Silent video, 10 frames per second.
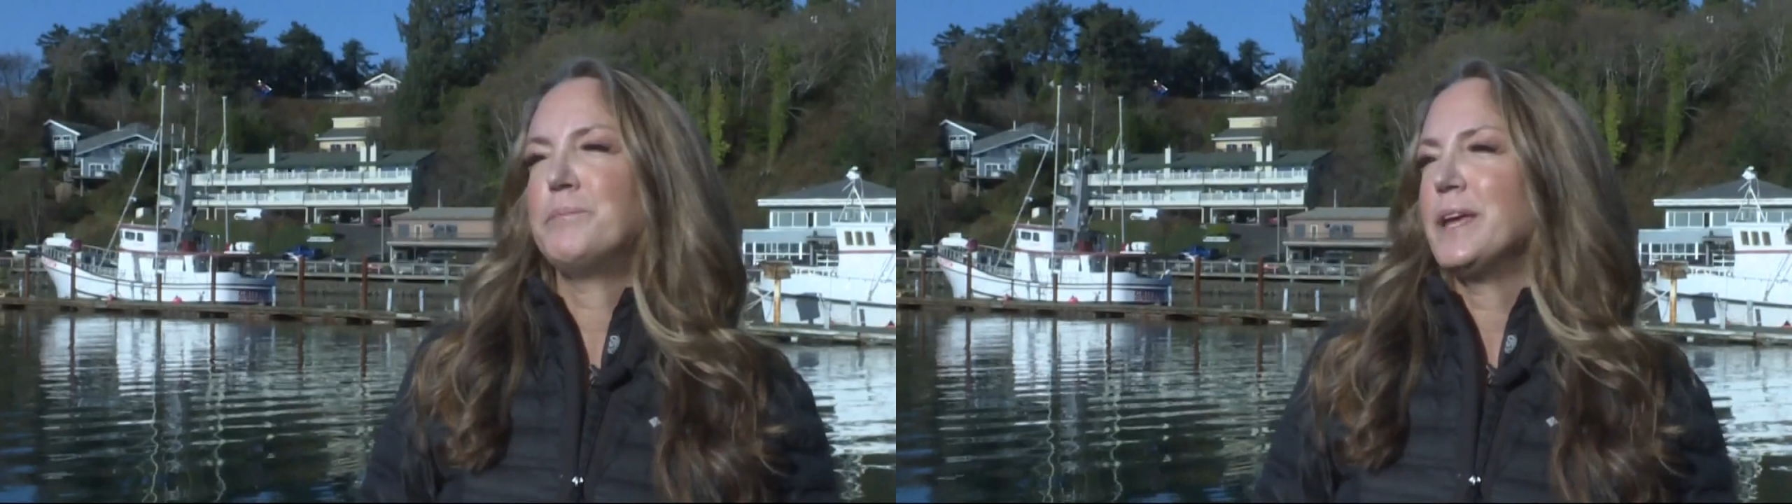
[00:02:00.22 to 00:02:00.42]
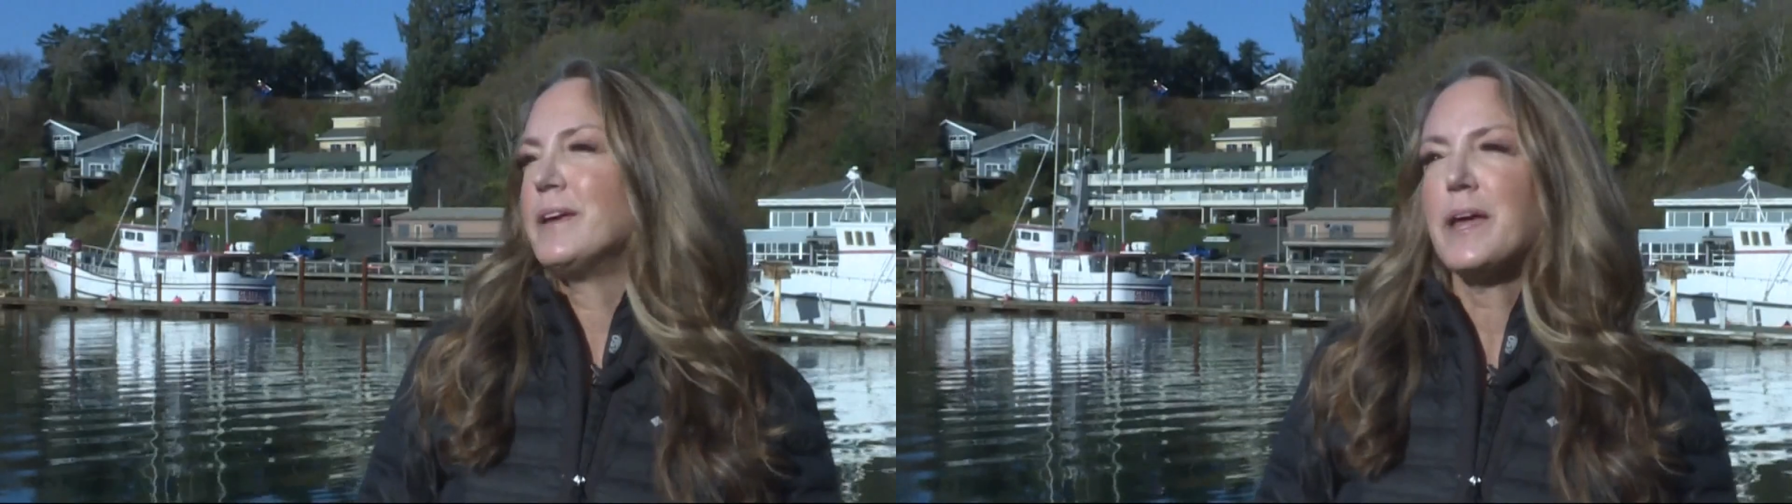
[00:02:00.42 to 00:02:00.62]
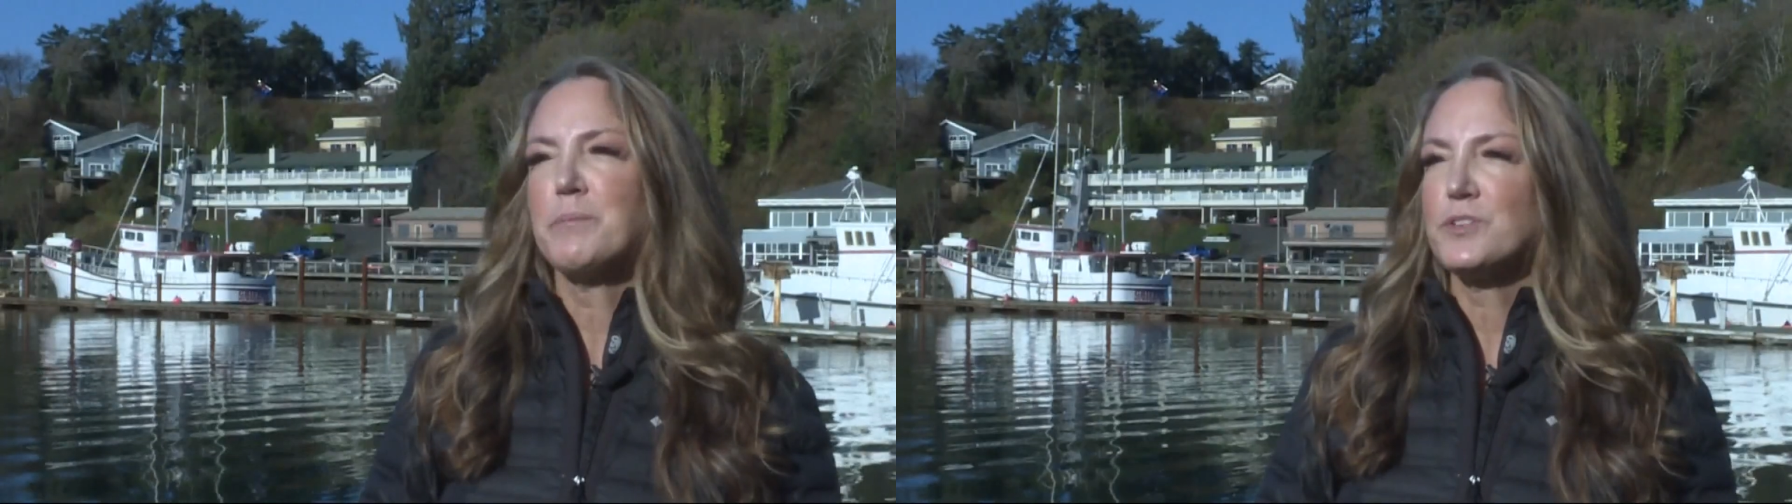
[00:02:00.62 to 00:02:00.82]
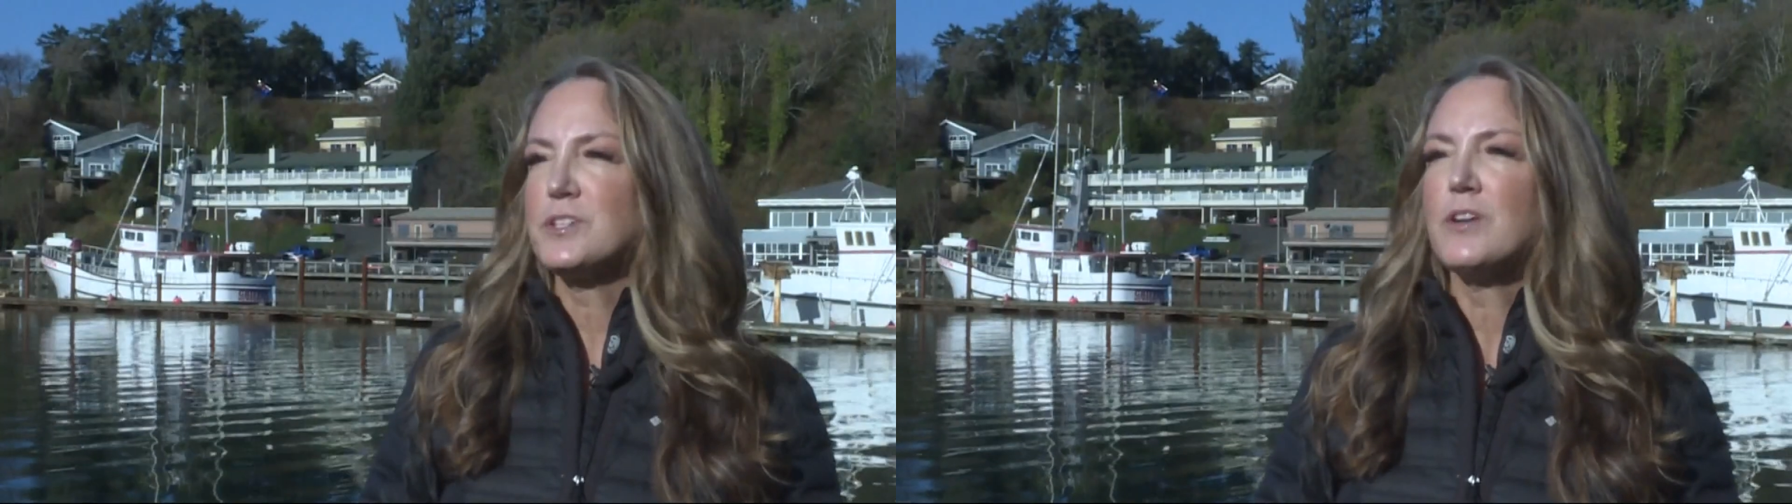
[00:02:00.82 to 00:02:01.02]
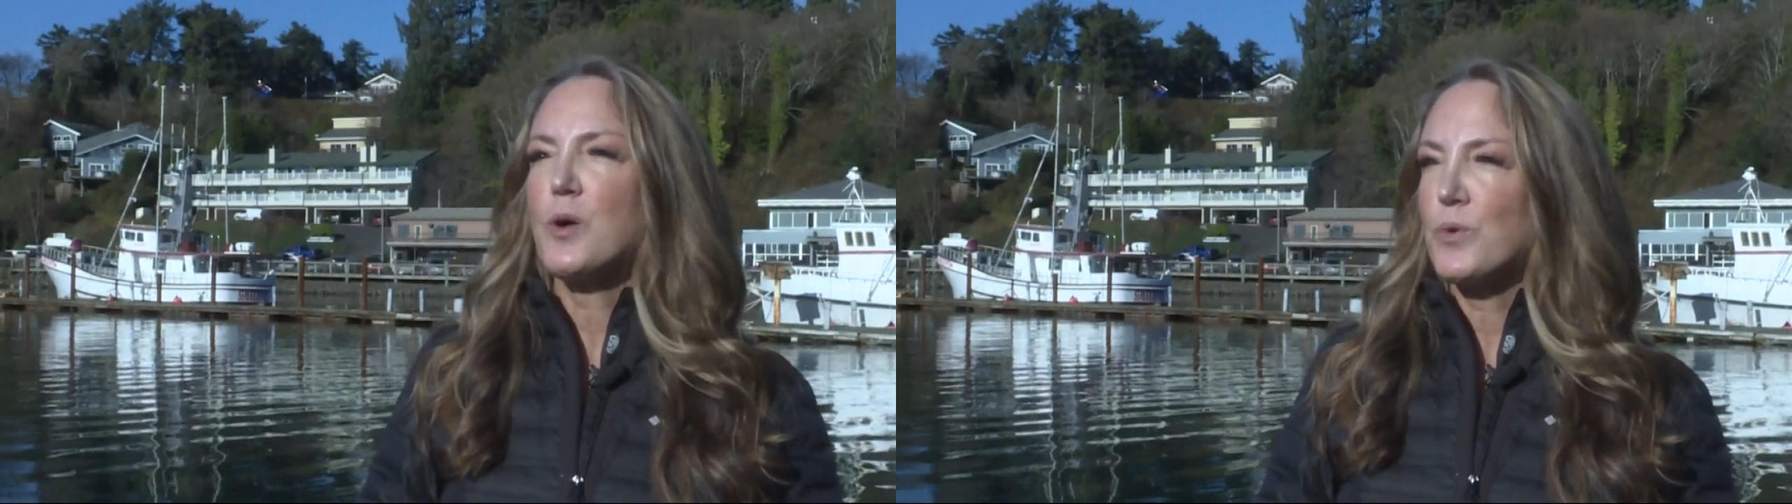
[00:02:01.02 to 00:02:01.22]
Being able
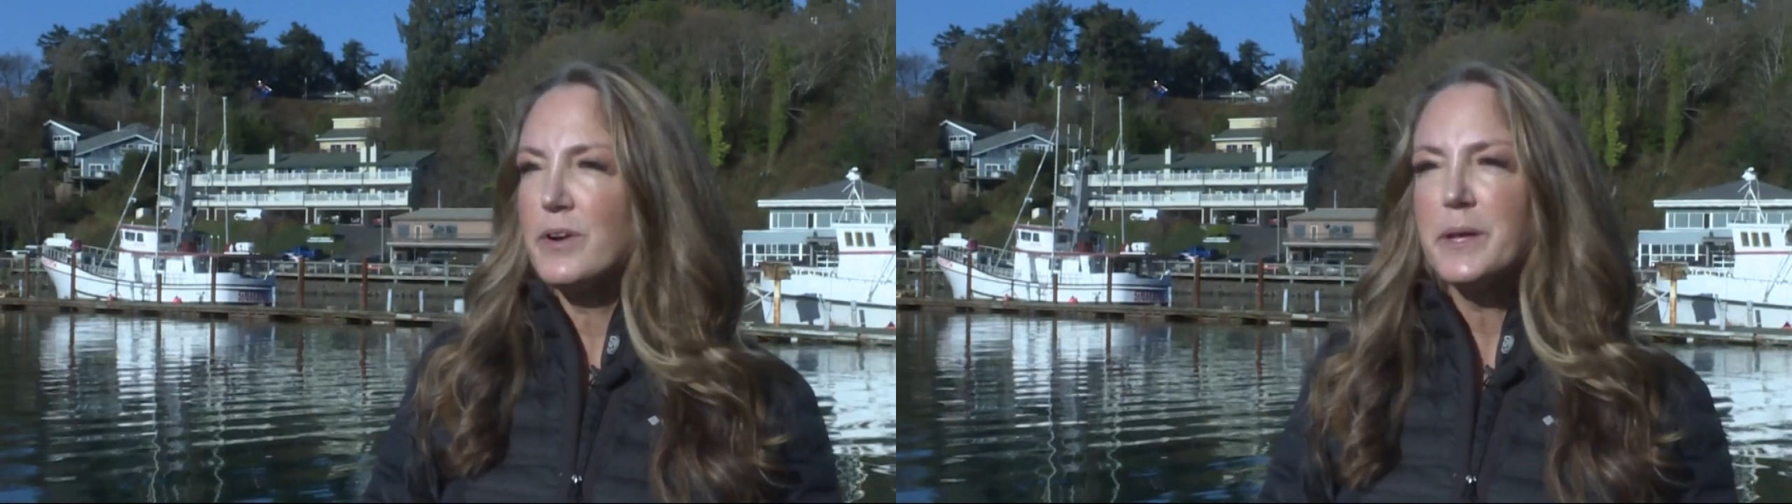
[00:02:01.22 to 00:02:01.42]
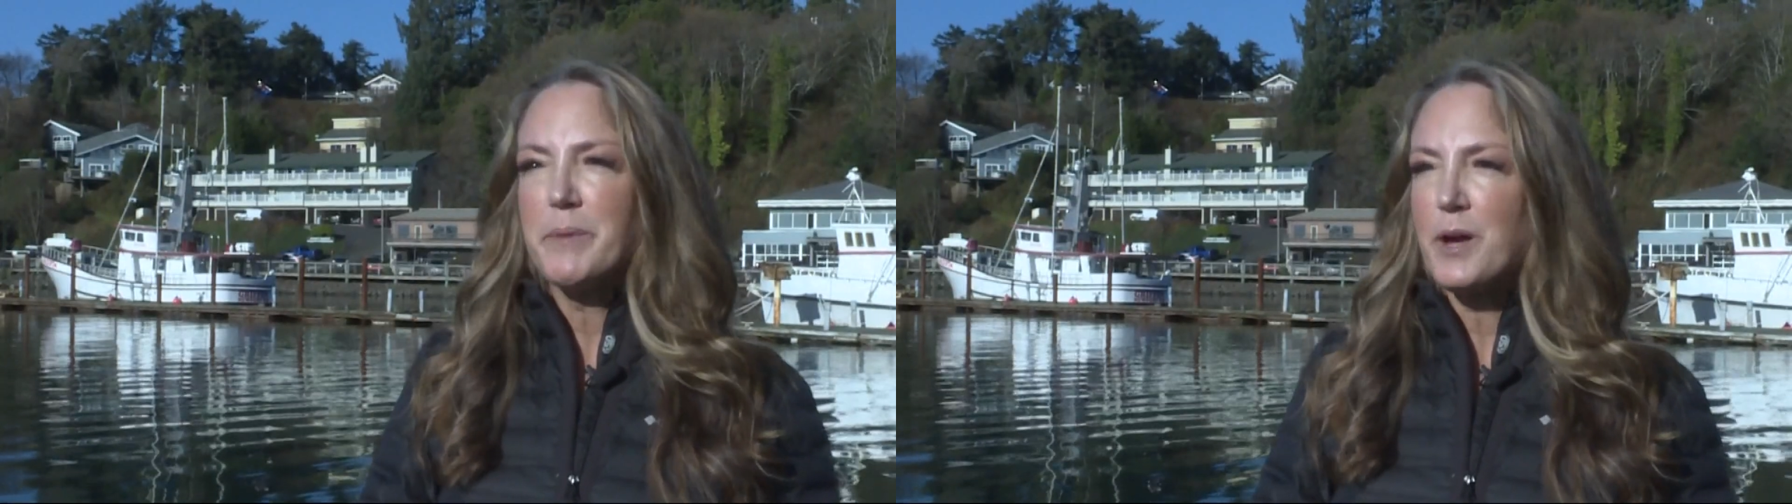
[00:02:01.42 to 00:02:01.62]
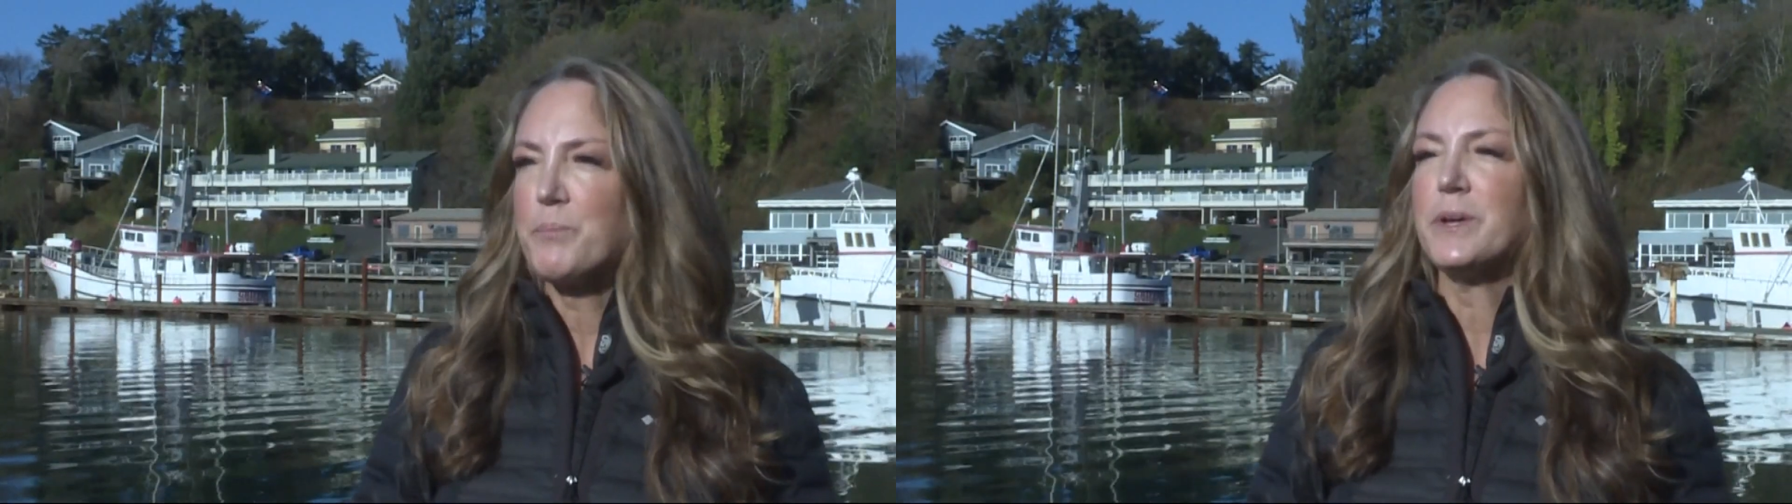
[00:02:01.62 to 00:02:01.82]
to not worry about